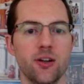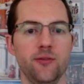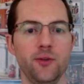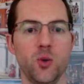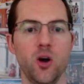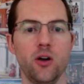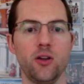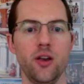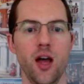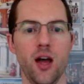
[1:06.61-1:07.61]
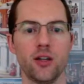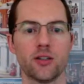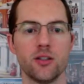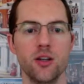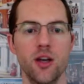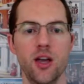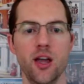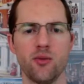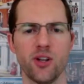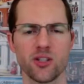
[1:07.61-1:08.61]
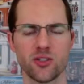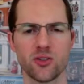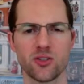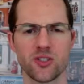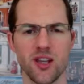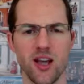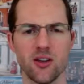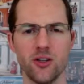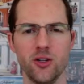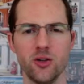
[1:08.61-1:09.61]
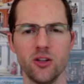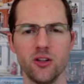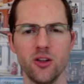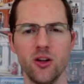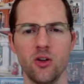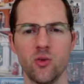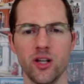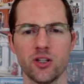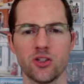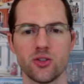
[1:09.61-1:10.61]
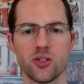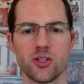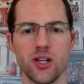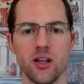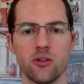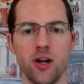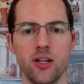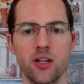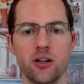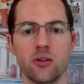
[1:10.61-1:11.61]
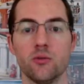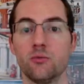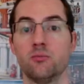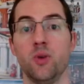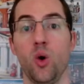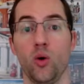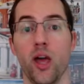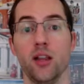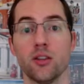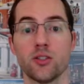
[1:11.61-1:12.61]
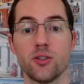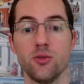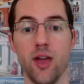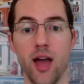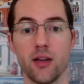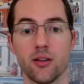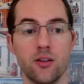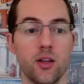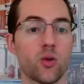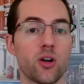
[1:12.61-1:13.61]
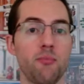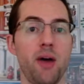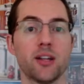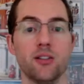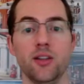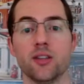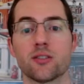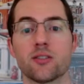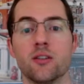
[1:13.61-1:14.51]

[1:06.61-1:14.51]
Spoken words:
If you are not a registered seller, you can register as a seller right here. Okay, let's do that. And then we'll come back to this.